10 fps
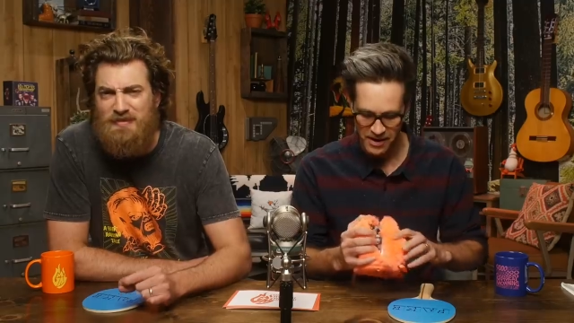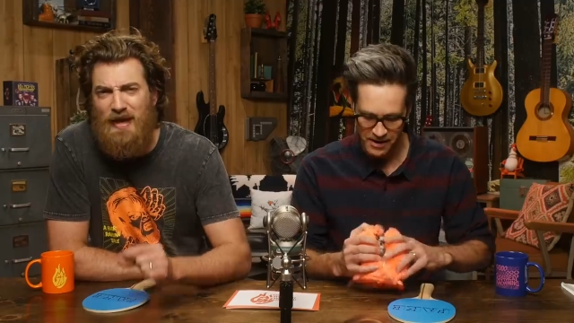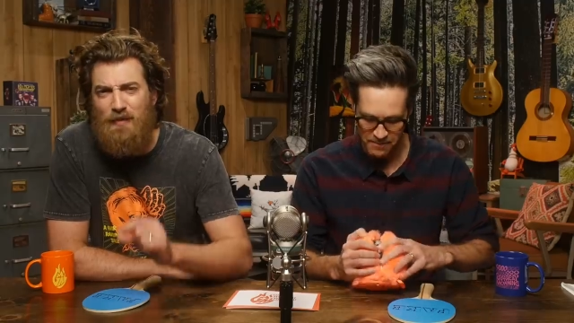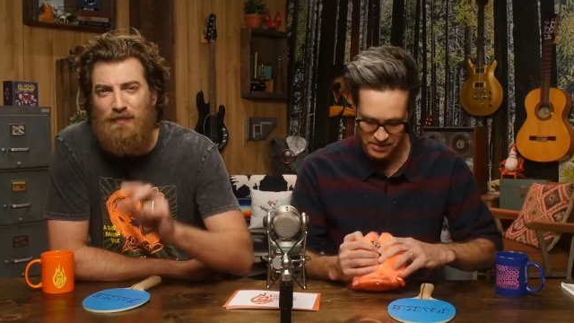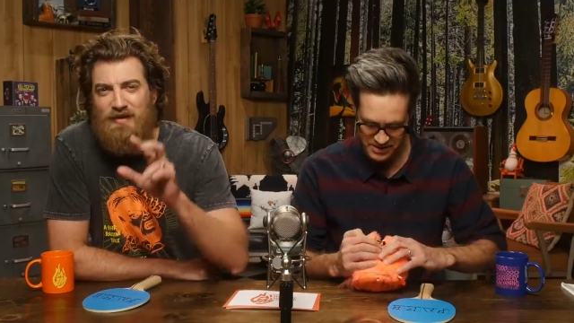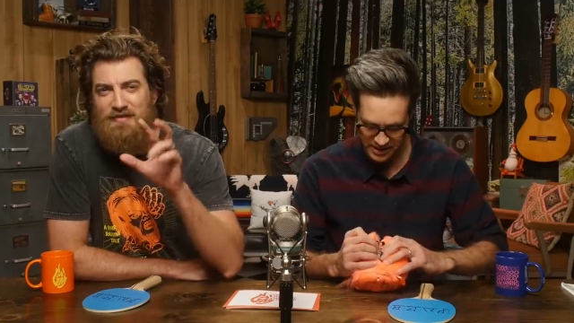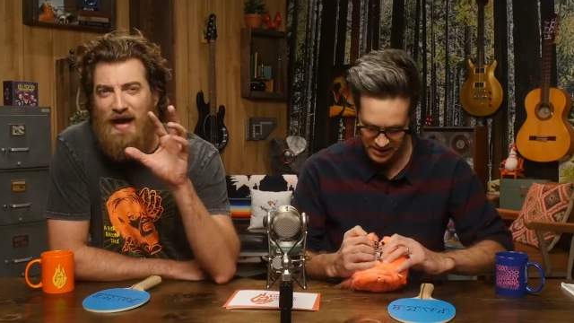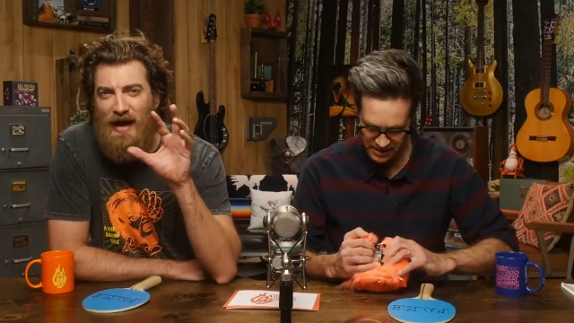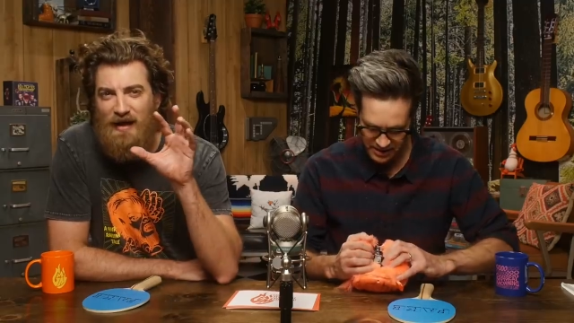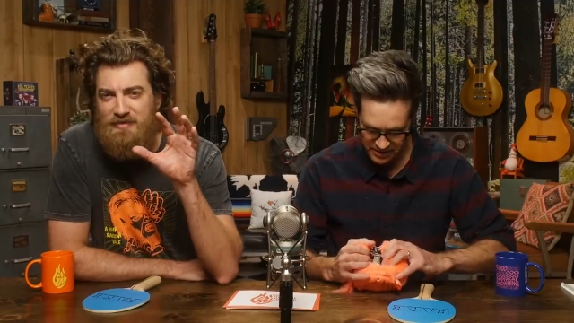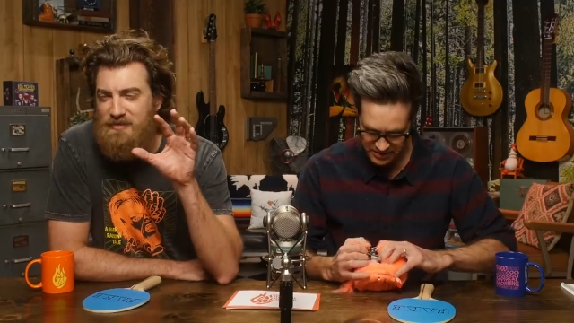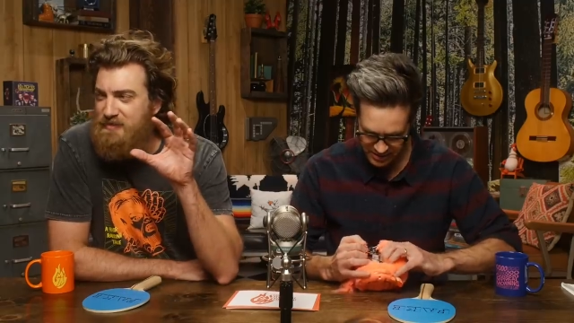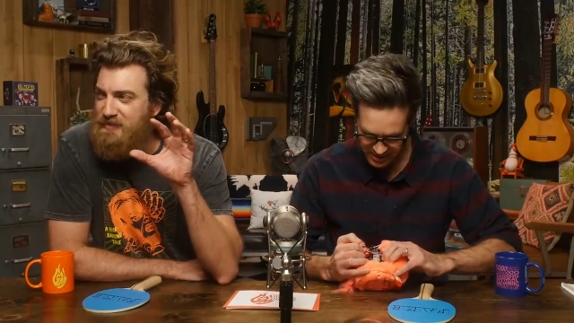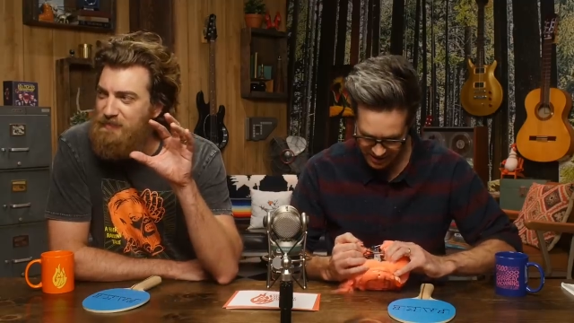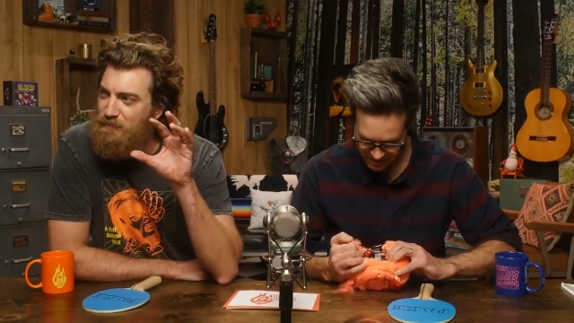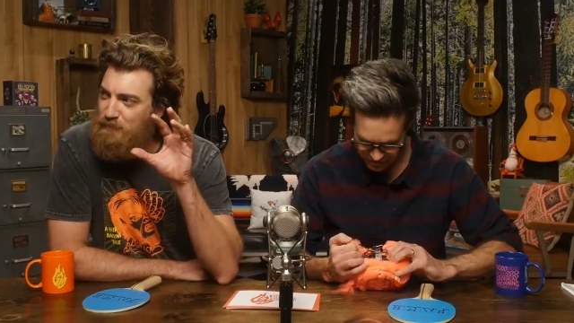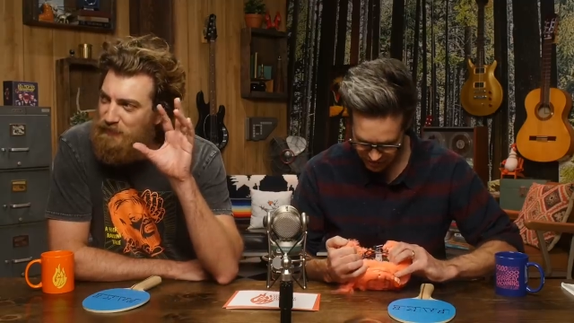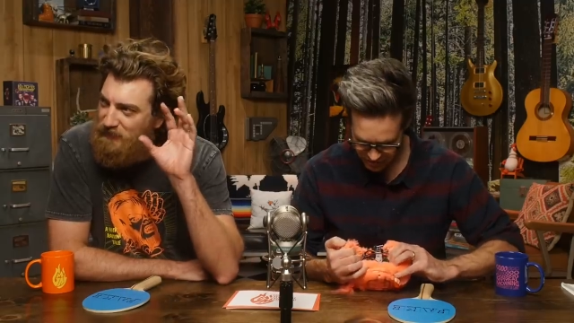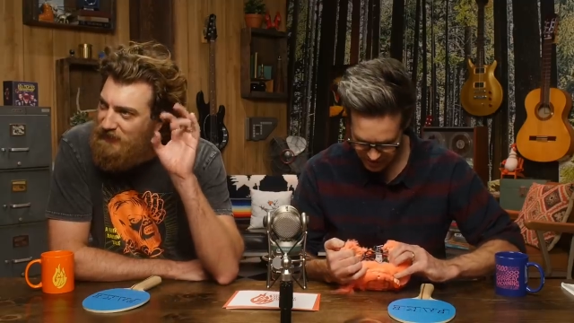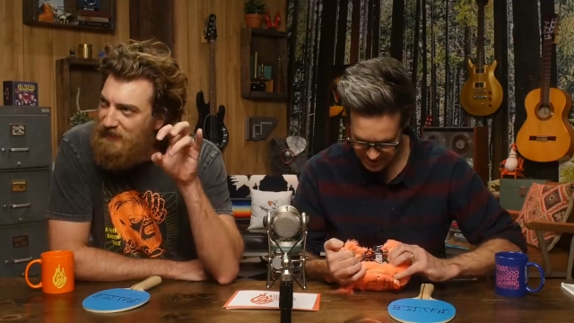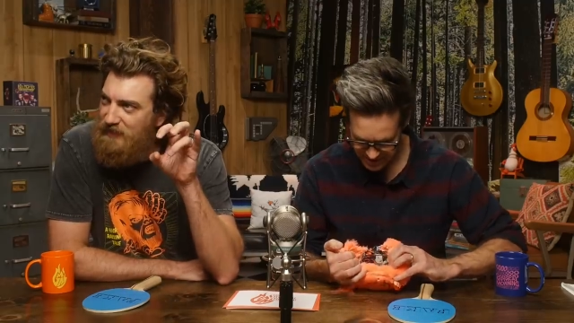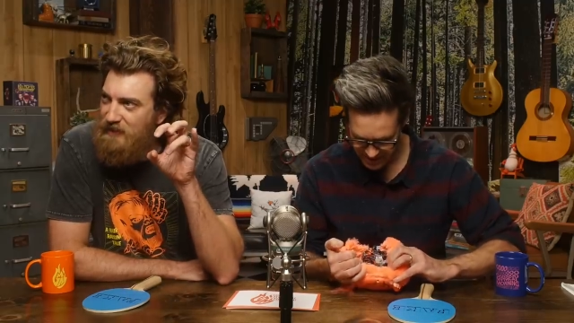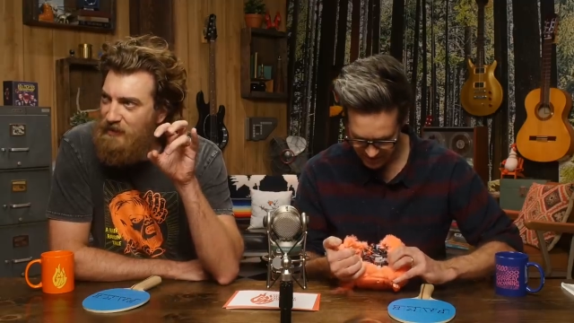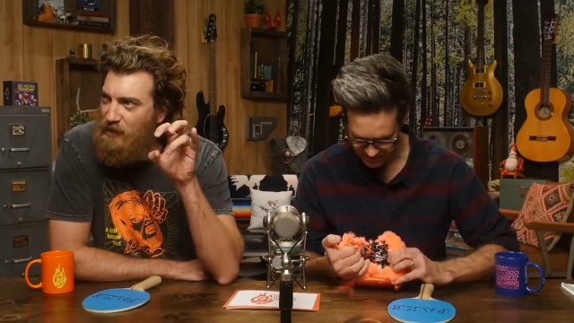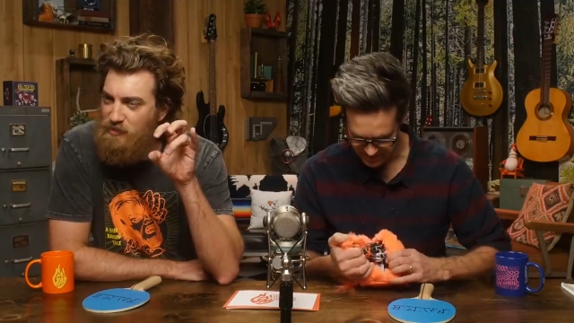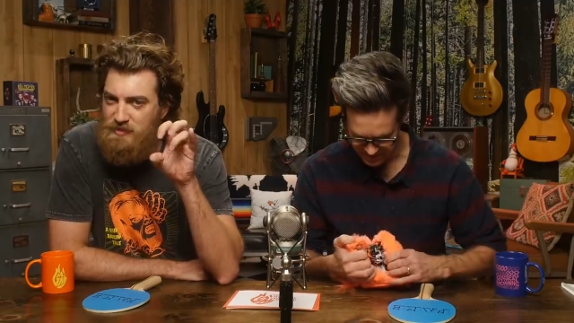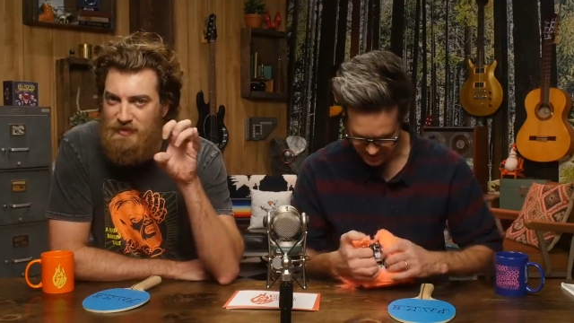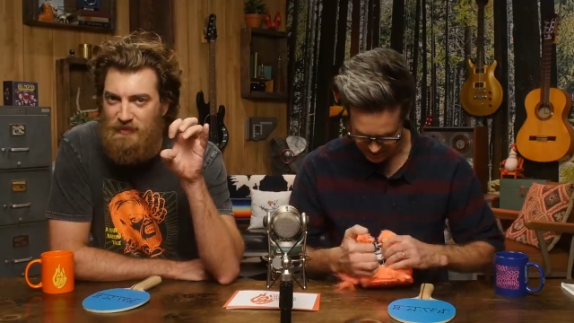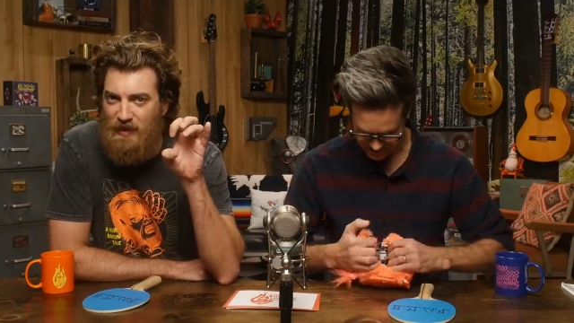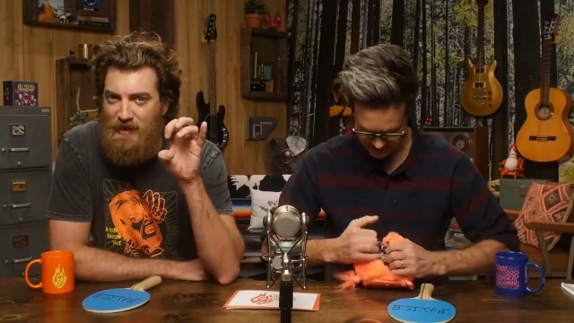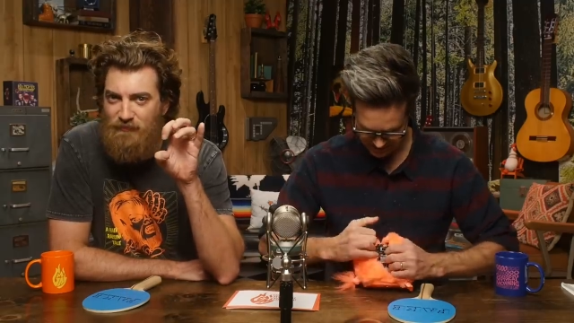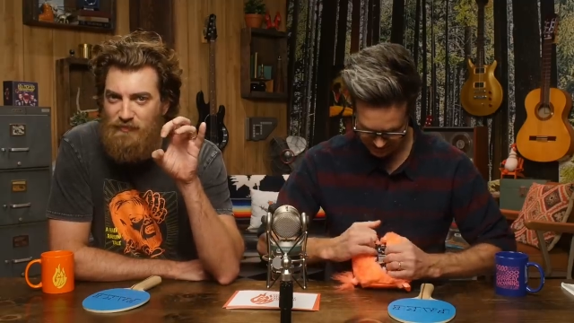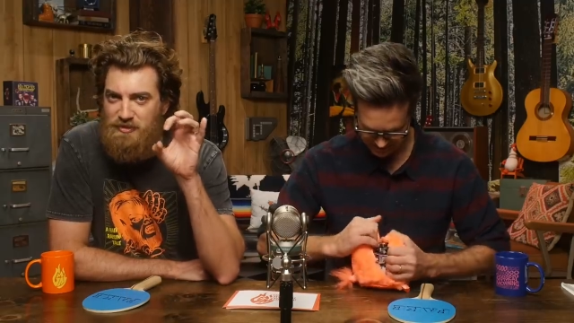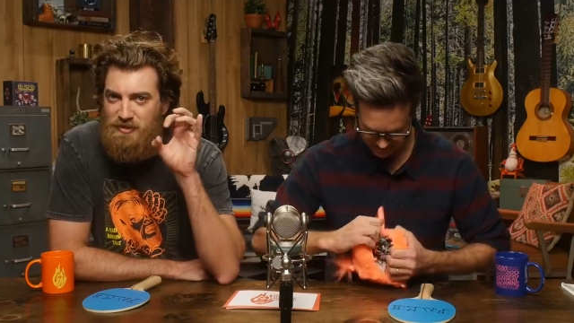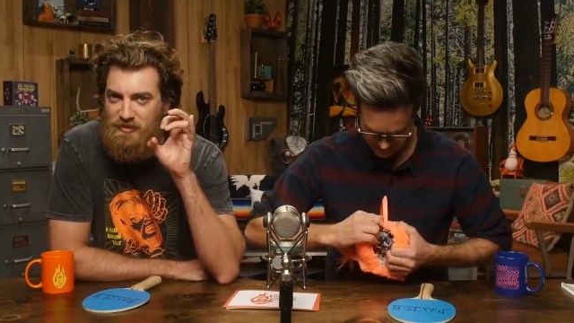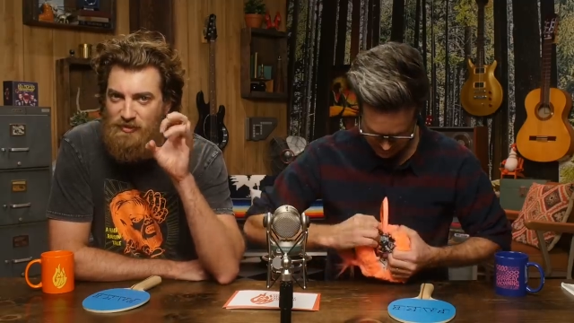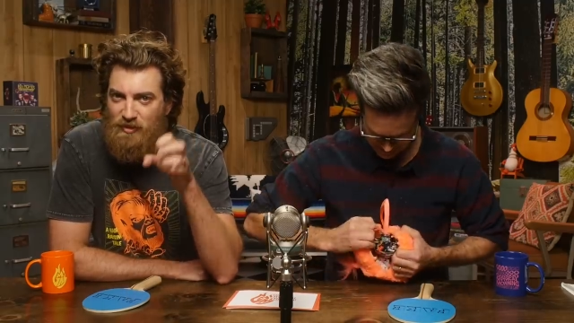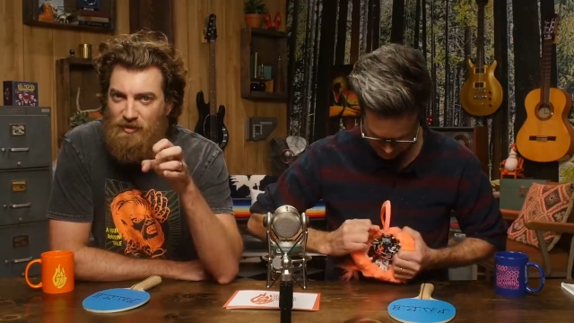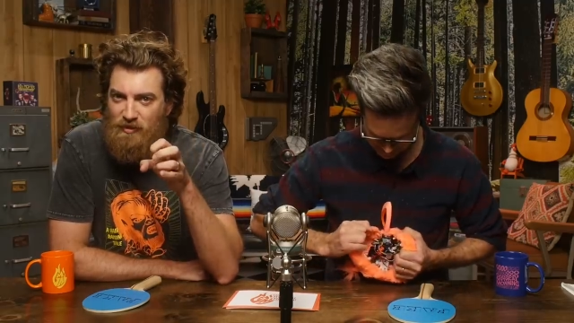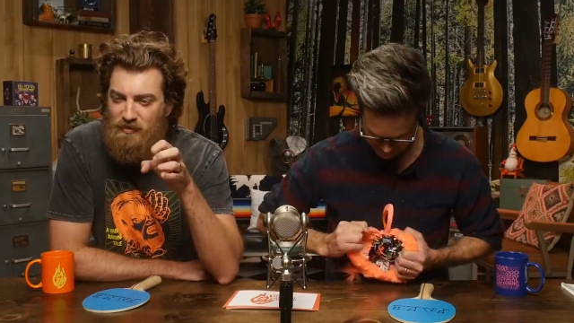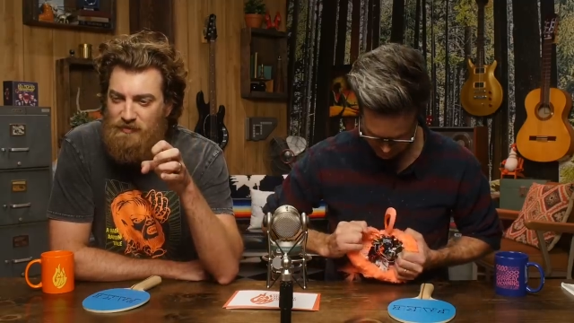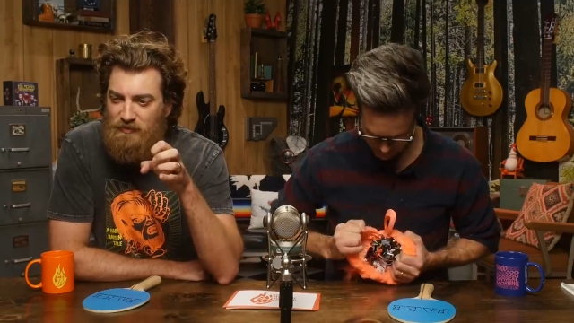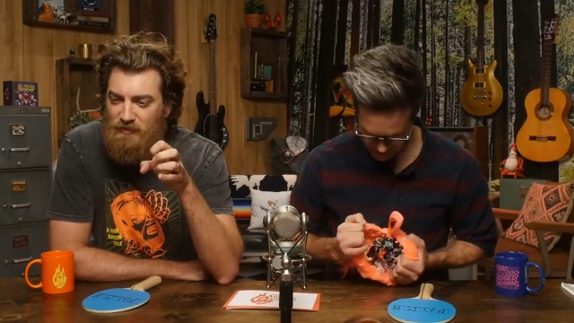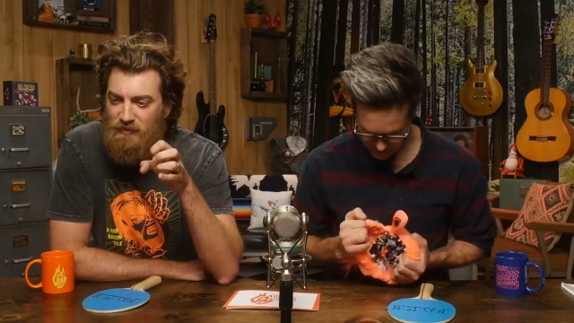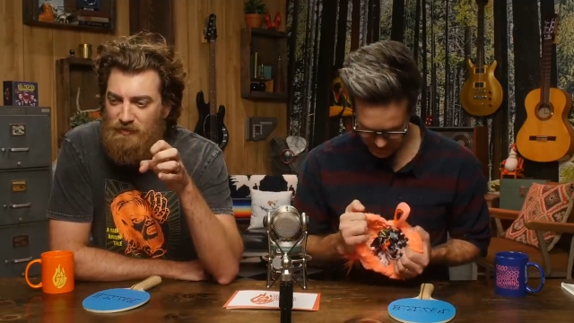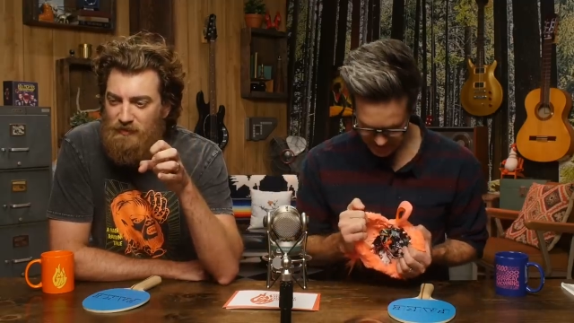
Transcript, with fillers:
Speaker 1: sad when his eyes just cut through this thing closed and life was just gone. You want to know